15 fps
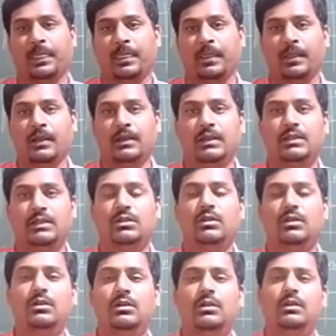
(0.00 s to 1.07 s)
So
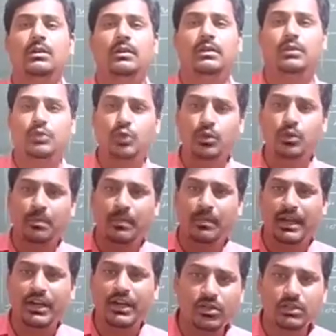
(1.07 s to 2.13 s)
to
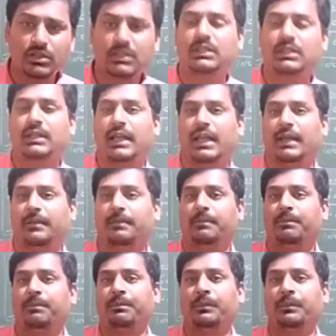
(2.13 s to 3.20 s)
reduce the time,
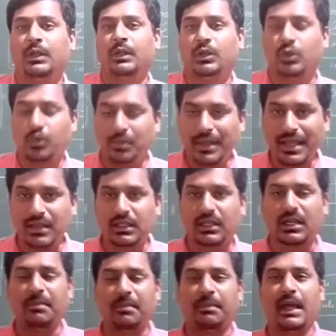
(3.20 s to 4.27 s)
to make the
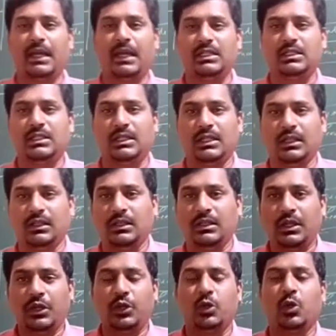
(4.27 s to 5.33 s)
comparison,
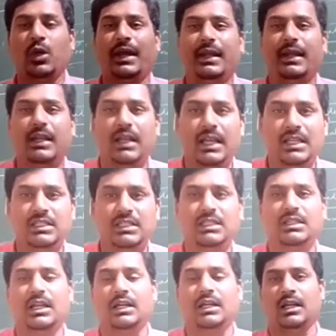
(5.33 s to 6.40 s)
to analyze the
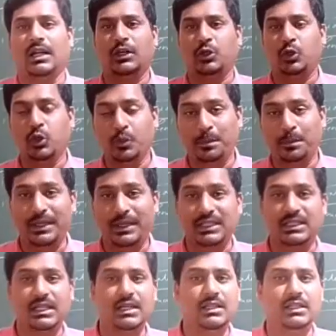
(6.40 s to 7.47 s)
data, to present
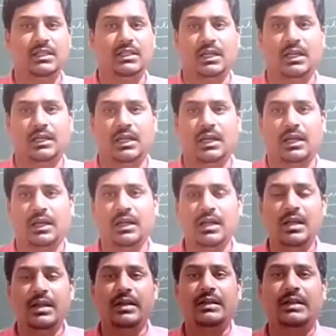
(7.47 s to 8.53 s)
the data,
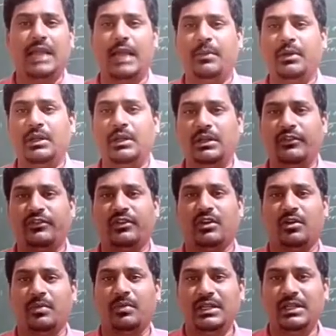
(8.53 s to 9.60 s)
tabular form
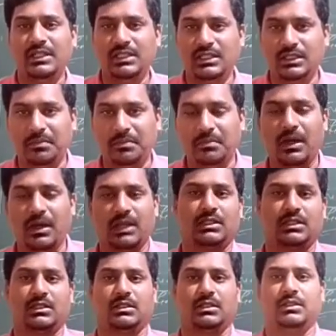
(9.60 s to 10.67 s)
is
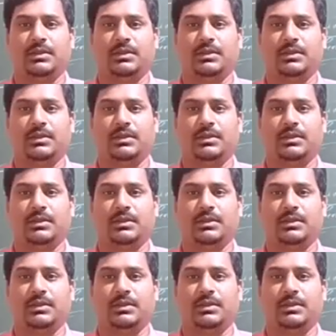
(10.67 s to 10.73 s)
must.